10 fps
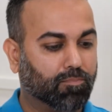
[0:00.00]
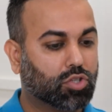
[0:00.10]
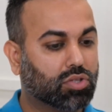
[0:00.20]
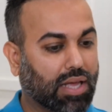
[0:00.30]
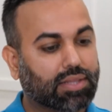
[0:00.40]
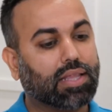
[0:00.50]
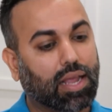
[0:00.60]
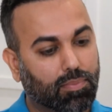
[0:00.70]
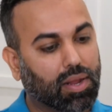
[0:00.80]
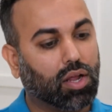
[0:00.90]
So that
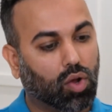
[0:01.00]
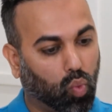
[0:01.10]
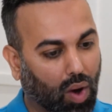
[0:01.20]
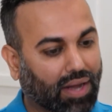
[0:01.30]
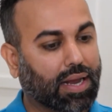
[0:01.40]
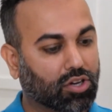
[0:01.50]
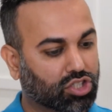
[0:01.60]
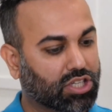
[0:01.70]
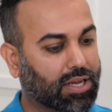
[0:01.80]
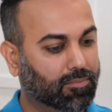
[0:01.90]
can be quite
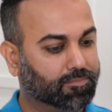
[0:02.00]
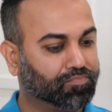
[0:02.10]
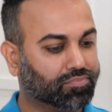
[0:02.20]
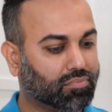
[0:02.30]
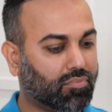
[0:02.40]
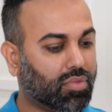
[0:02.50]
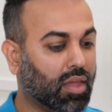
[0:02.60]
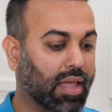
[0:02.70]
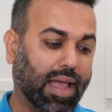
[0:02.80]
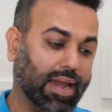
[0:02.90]
interesting.
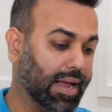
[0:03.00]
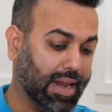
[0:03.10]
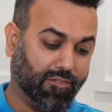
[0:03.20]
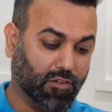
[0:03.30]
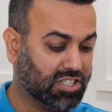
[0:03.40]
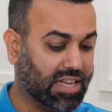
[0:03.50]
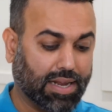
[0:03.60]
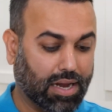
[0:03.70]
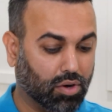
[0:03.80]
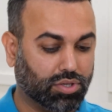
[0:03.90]
And again, if you stick
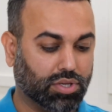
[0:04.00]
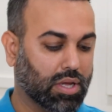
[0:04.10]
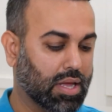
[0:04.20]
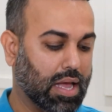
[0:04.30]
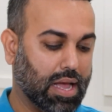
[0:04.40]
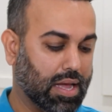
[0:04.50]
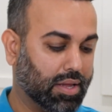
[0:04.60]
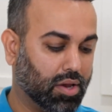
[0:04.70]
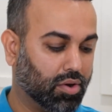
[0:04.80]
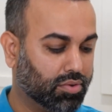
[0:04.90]
it out,
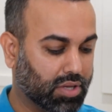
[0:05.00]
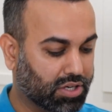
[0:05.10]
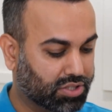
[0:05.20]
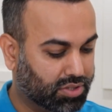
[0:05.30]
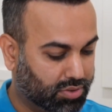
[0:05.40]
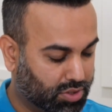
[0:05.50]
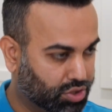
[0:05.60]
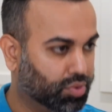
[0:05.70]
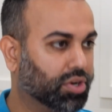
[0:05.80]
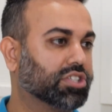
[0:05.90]
there's the
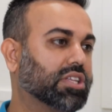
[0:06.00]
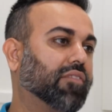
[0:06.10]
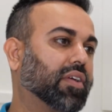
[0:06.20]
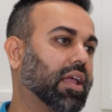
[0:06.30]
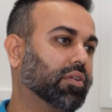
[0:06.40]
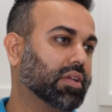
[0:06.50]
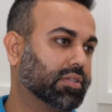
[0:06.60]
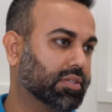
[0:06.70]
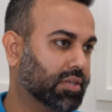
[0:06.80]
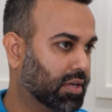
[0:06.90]
junior staff accountants,